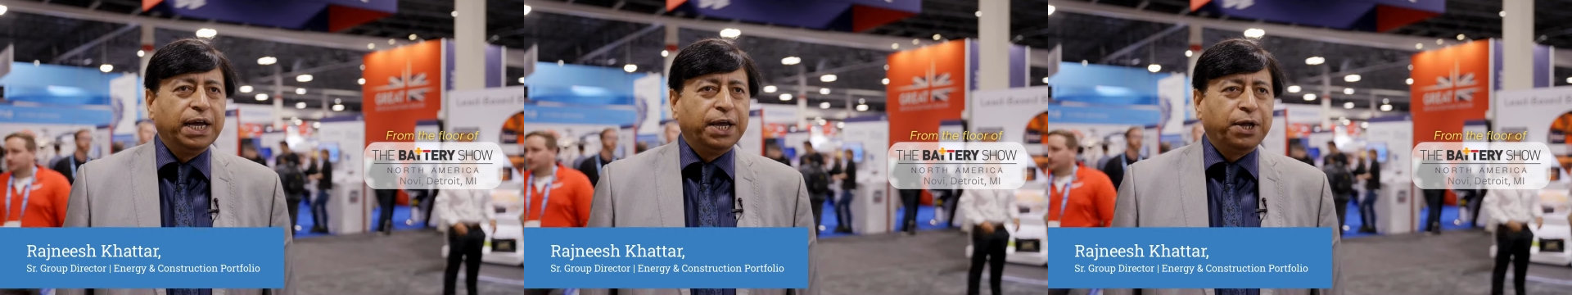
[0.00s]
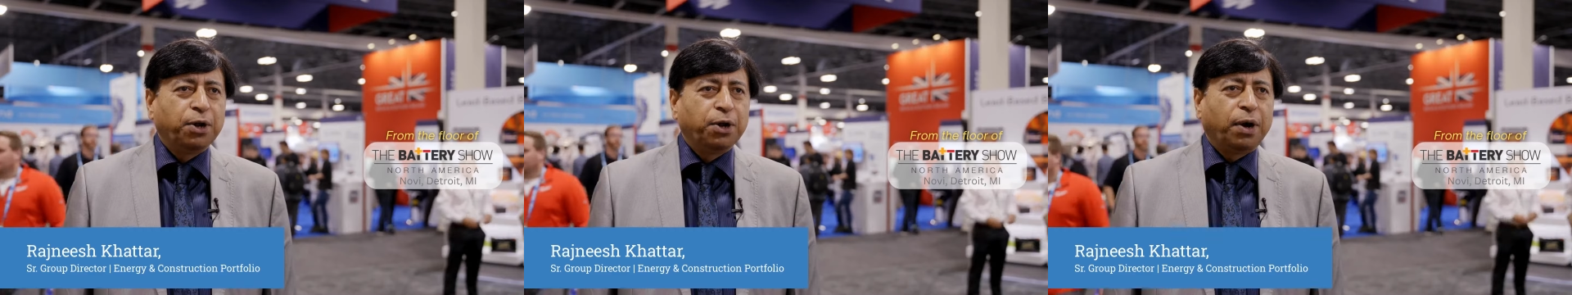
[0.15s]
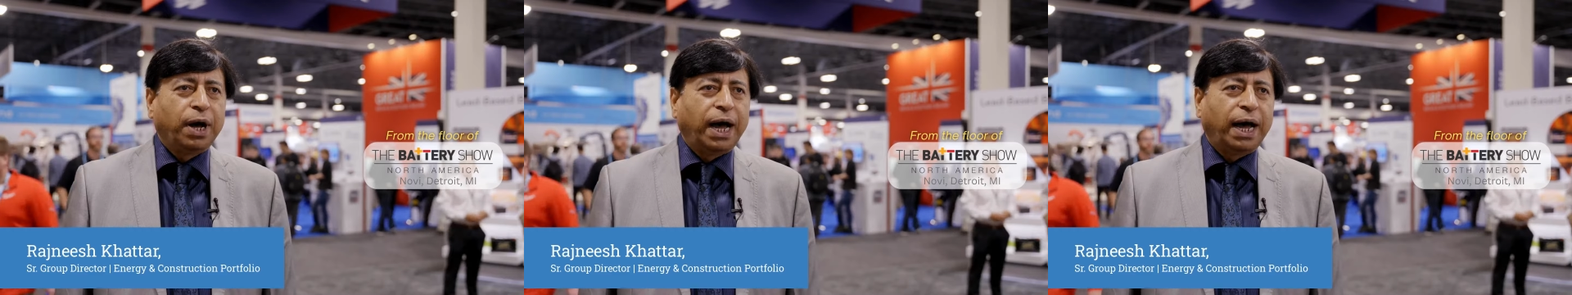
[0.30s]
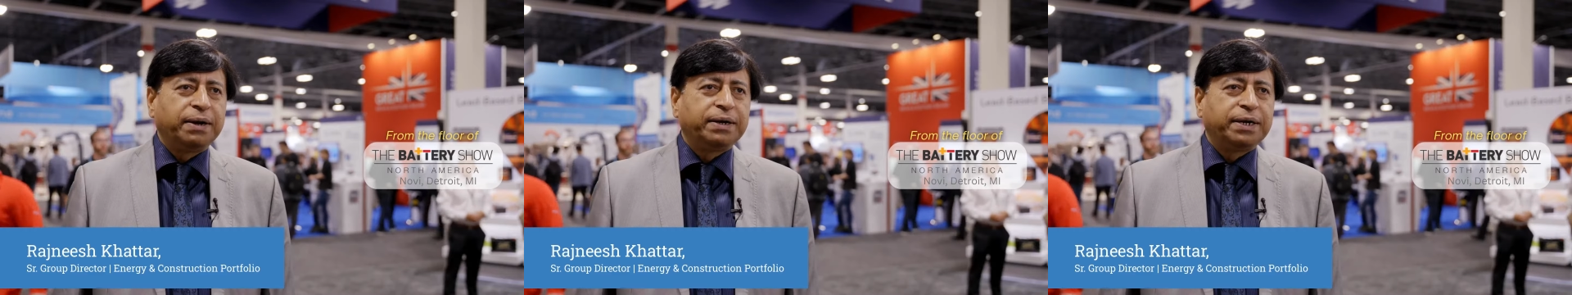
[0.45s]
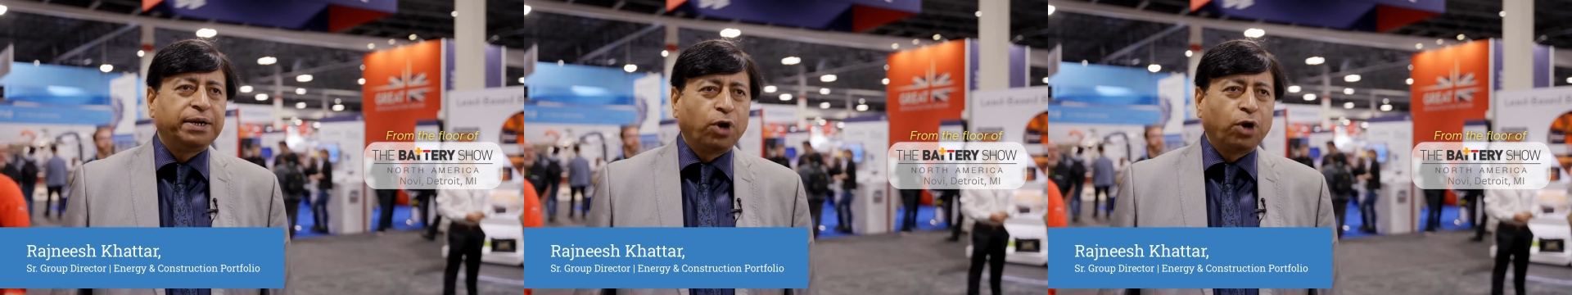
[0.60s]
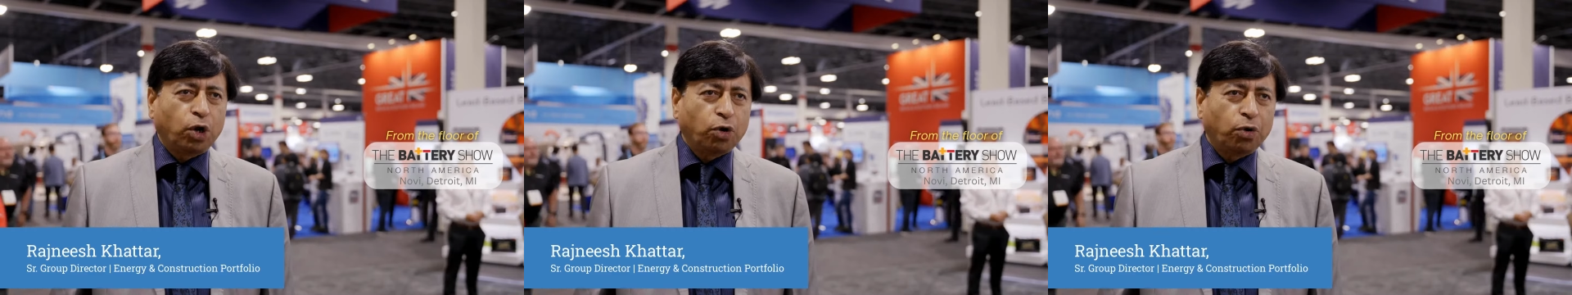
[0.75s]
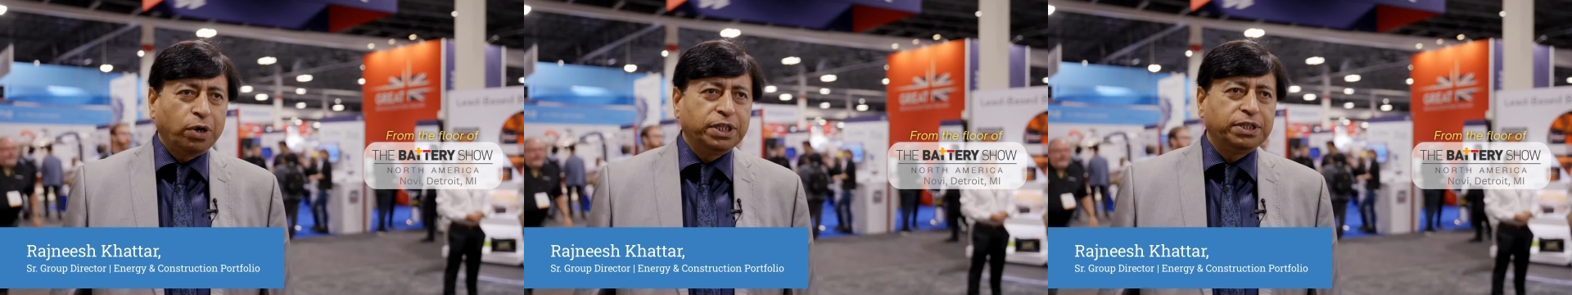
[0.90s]
you know, and
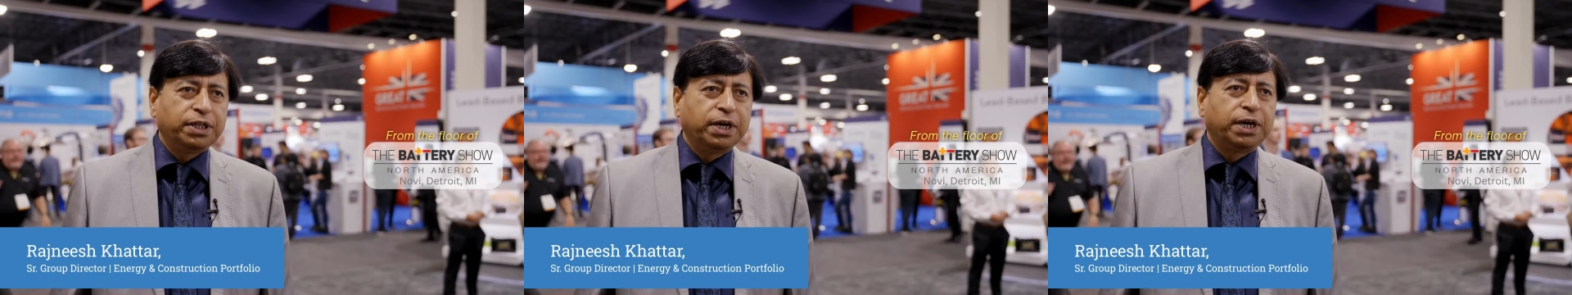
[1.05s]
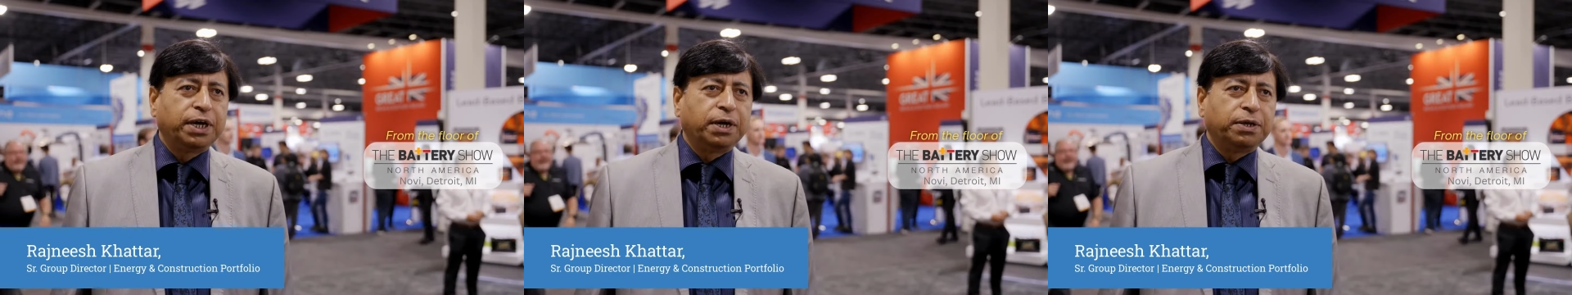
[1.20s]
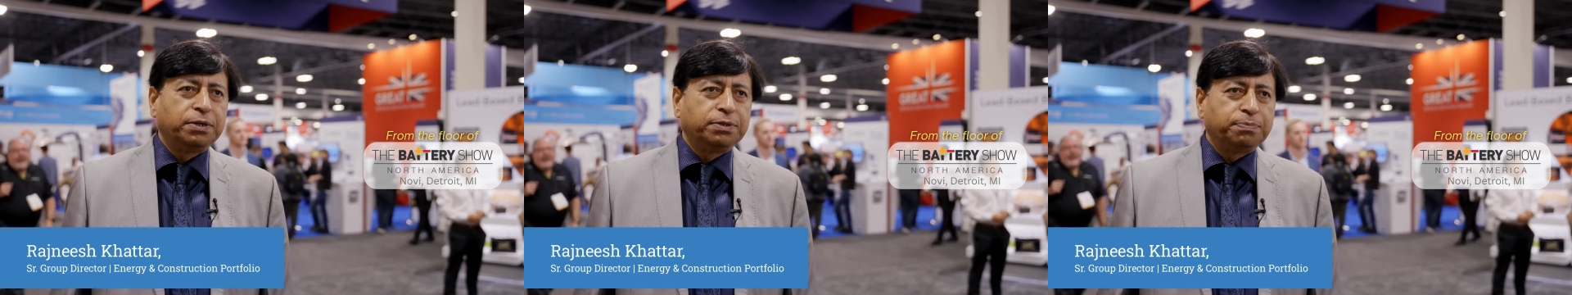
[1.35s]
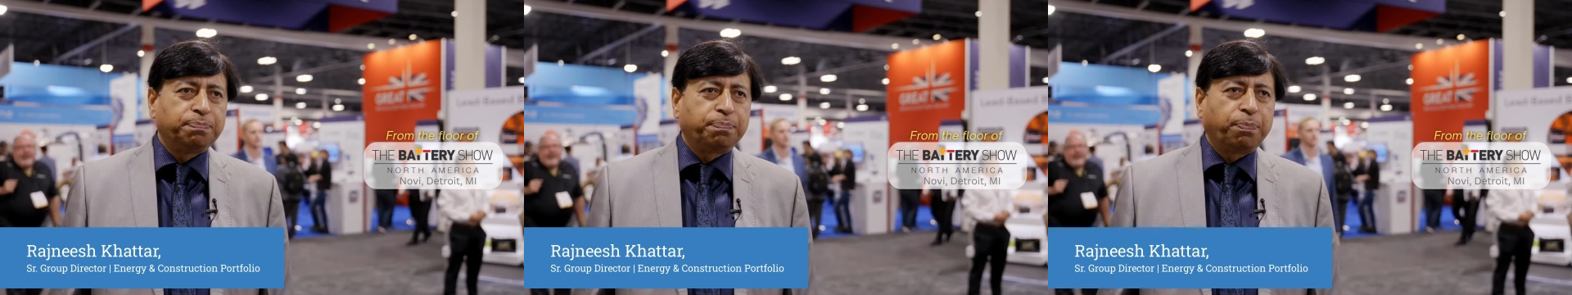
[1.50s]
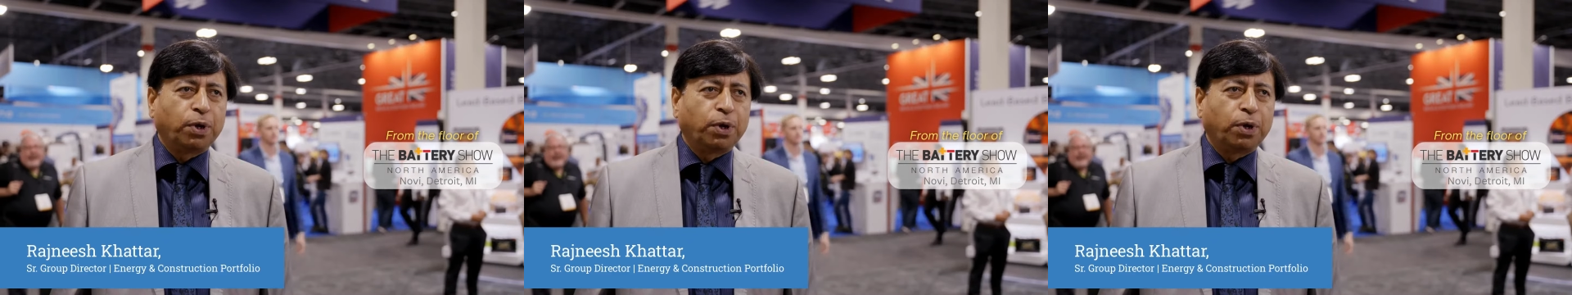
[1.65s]
not only the